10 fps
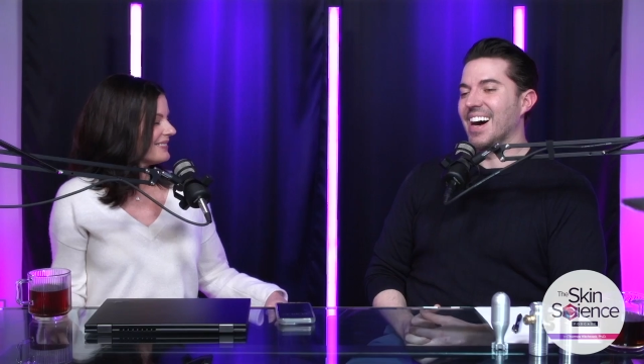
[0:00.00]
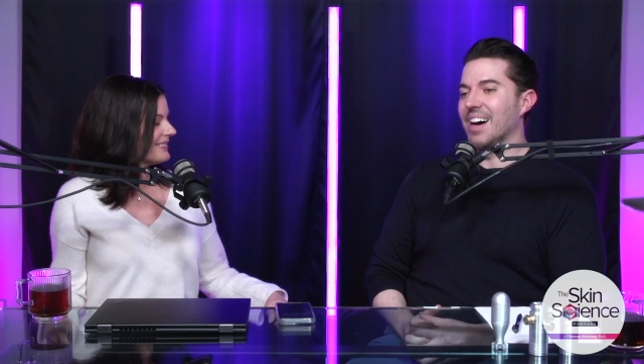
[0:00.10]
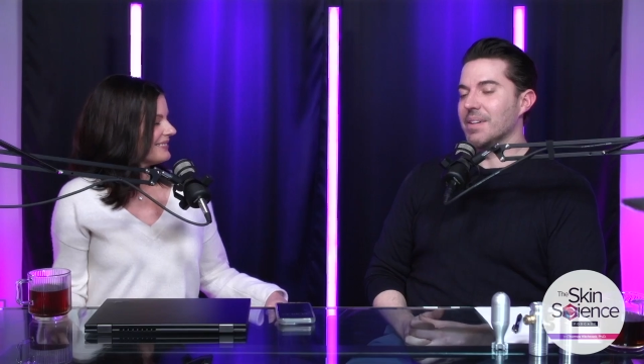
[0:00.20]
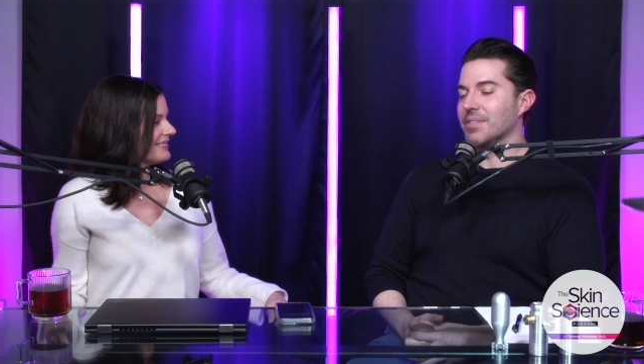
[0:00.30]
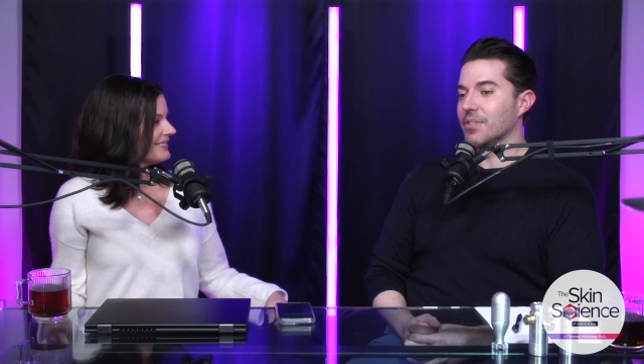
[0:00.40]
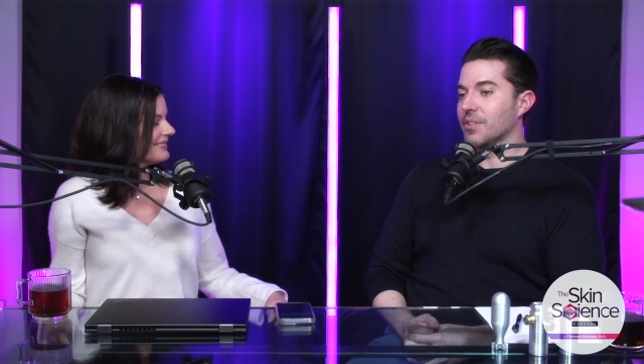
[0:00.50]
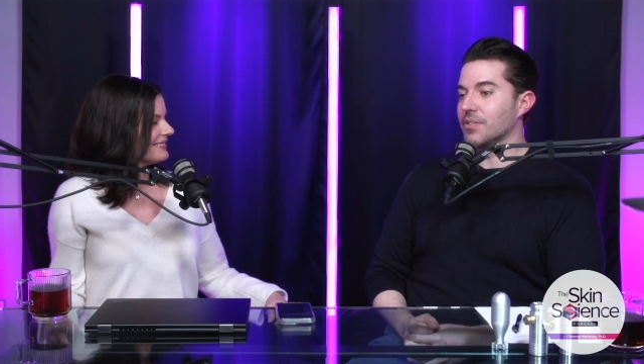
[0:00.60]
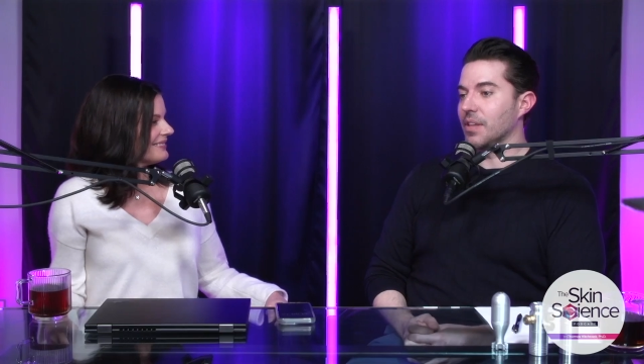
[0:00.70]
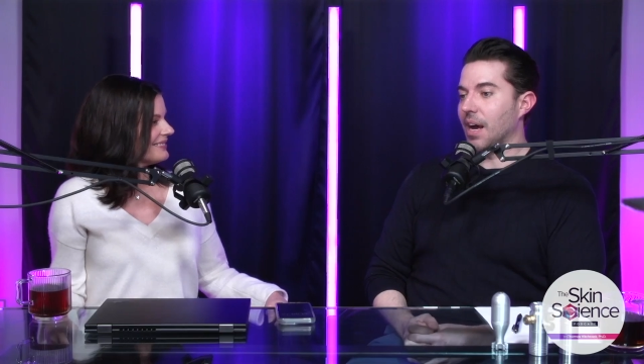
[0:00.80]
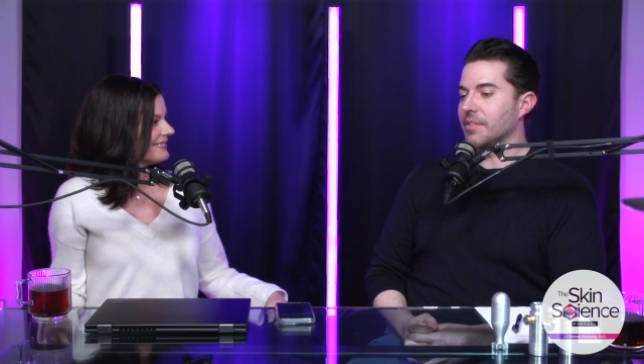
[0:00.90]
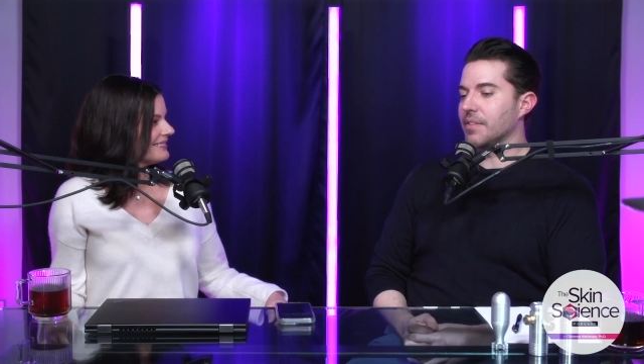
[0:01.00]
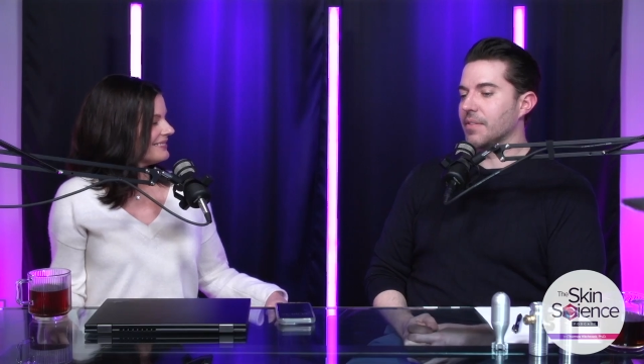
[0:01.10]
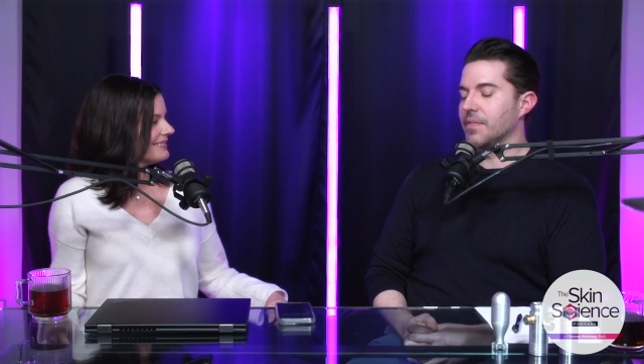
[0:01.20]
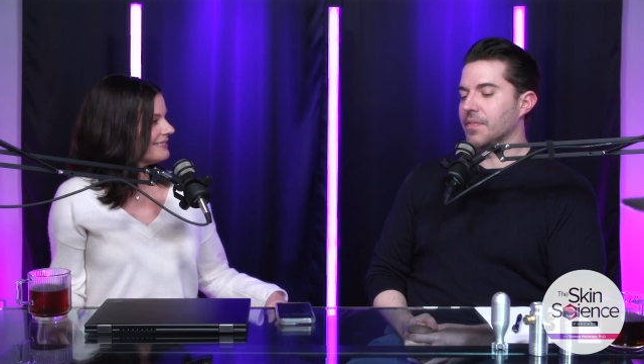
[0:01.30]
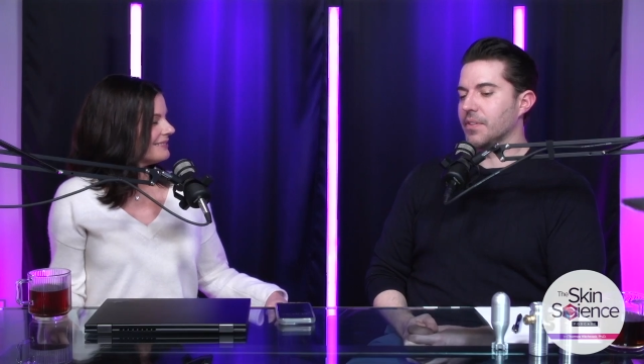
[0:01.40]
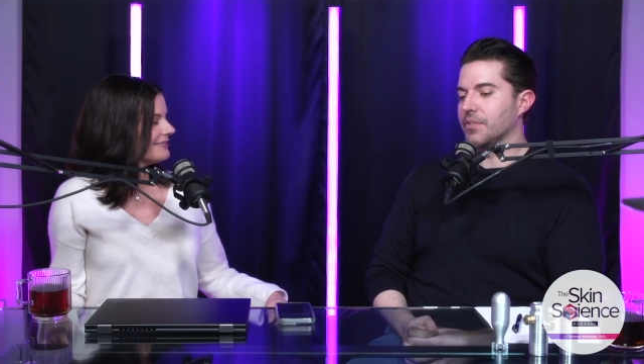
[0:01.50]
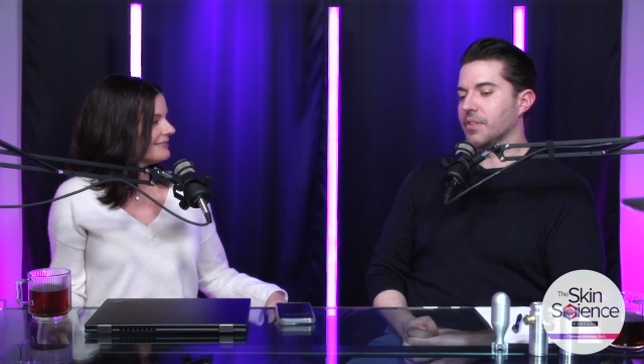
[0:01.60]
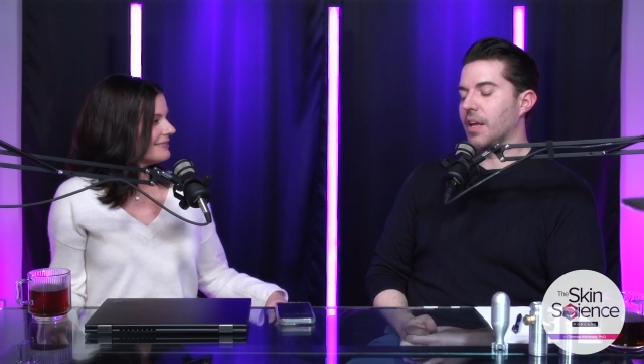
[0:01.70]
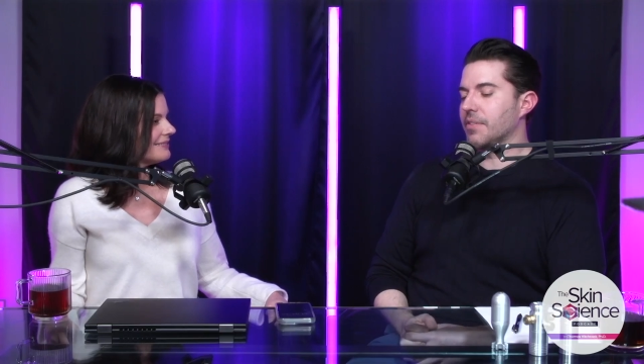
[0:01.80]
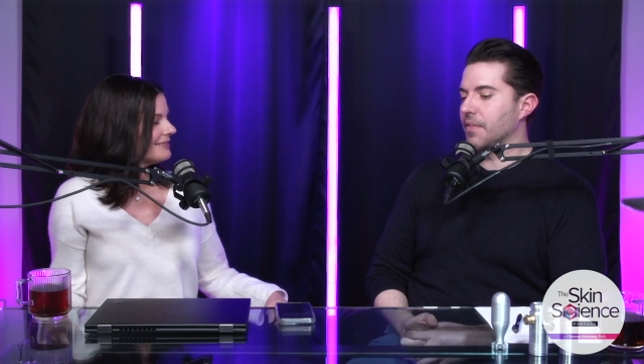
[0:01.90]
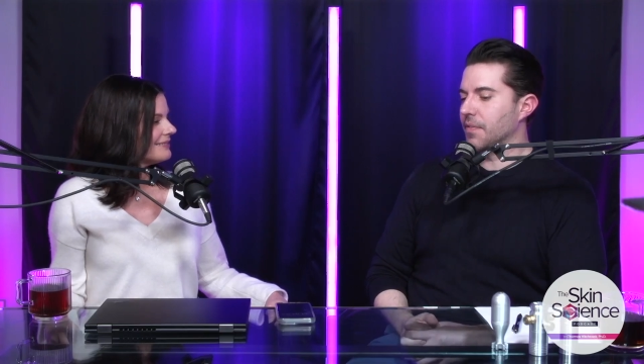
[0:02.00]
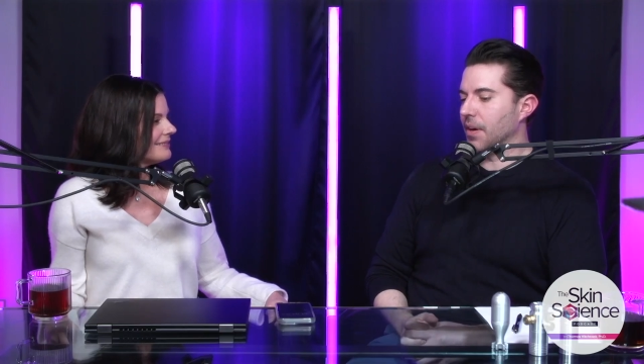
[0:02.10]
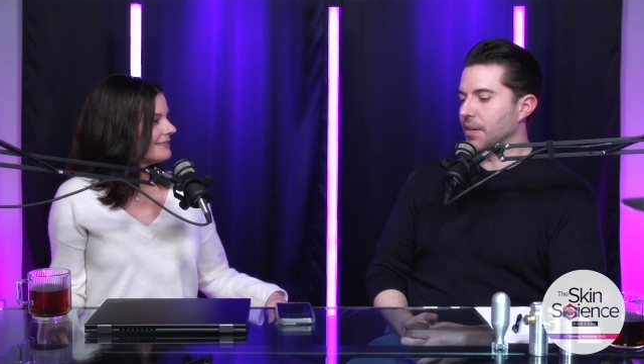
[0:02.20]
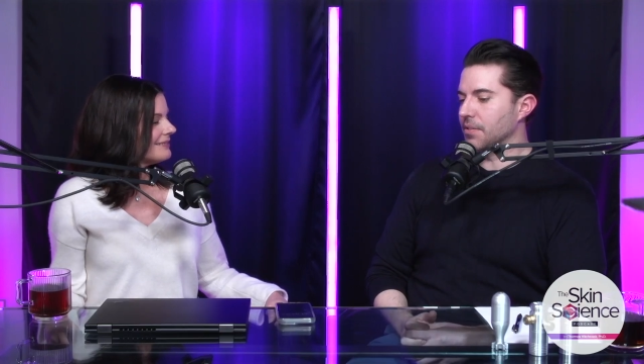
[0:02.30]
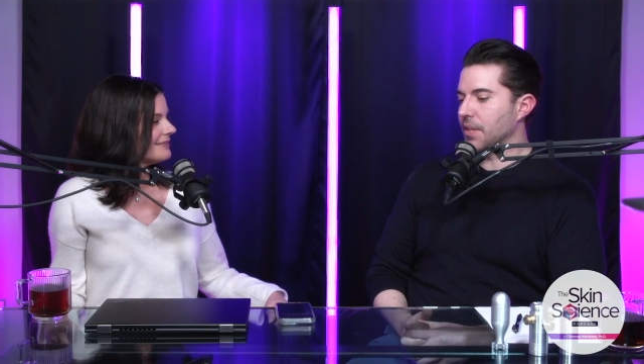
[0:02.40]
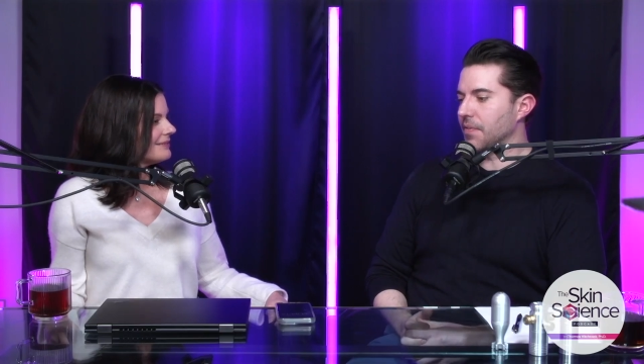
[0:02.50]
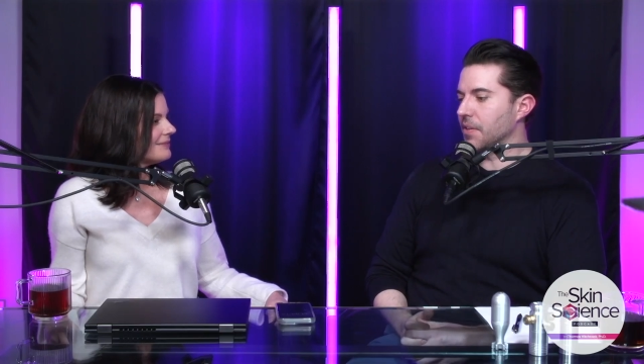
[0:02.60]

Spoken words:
And so there's lots of stuff